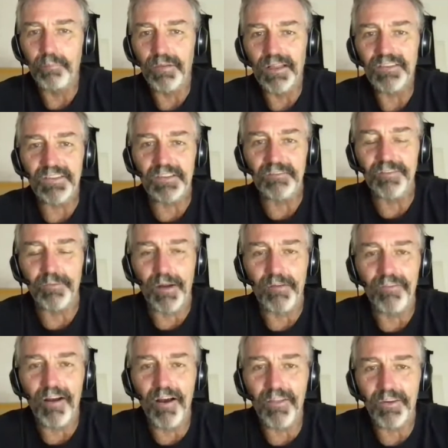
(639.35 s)
a blessing for
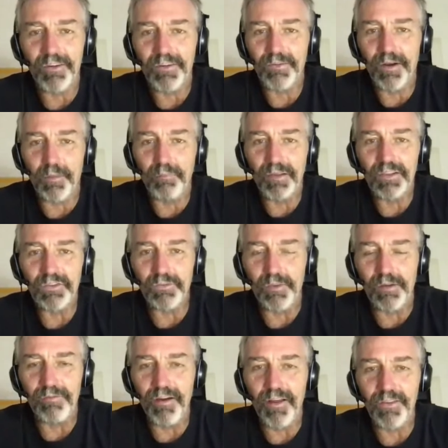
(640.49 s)
my father, a place
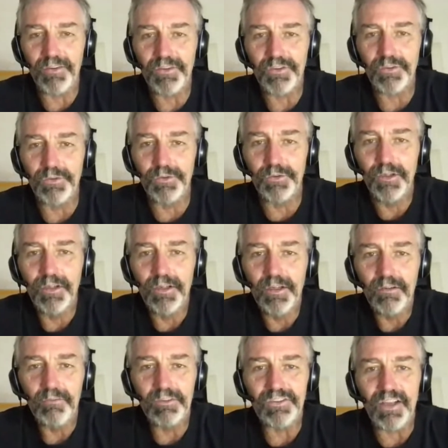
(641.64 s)
for my father to
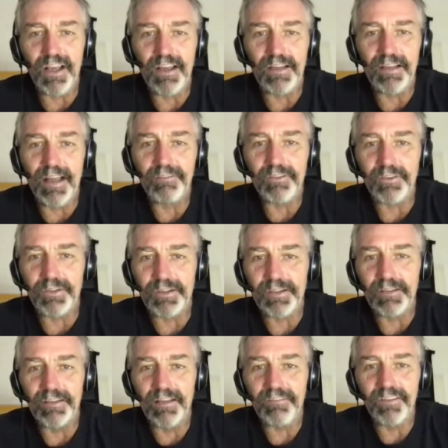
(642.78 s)
reside after
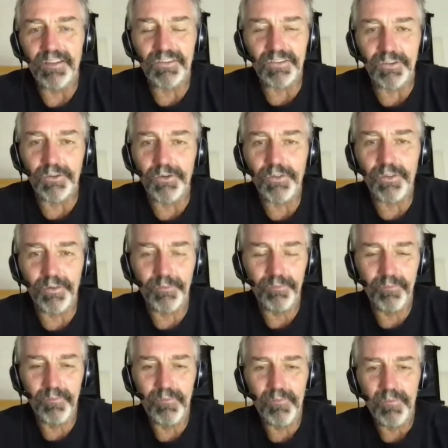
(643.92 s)
he left this earth.
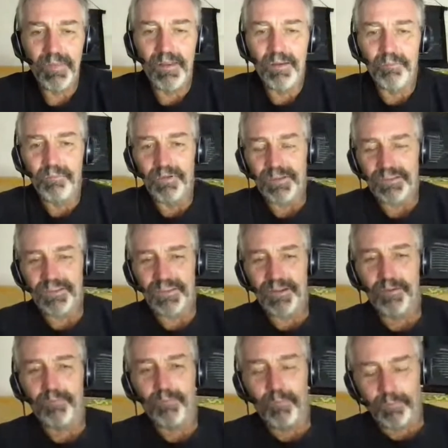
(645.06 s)
But
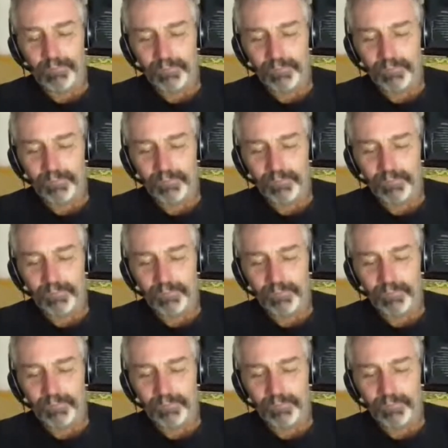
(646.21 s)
